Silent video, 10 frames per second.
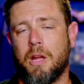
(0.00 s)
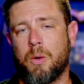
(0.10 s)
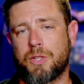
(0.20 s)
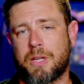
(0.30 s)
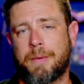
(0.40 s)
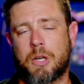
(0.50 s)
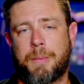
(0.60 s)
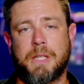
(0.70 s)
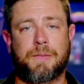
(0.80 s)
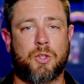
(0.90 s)
Which
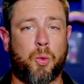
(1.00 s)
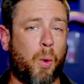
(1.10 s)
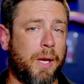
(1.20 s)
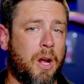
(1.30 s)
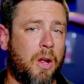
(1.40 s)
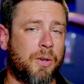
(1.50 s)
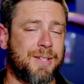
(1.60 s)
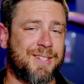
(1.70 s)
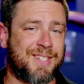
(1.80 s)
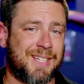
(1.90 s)
MSRP is for
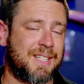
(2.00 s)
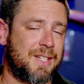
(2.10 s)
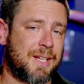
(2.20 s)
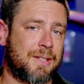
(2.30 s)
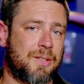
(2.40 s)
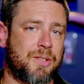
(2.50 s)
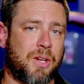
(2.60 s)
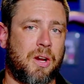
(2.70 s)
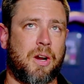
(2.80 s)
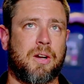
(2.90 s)
$20.60 a
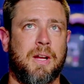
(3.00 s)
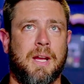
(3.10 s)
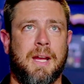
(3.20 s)
cigar.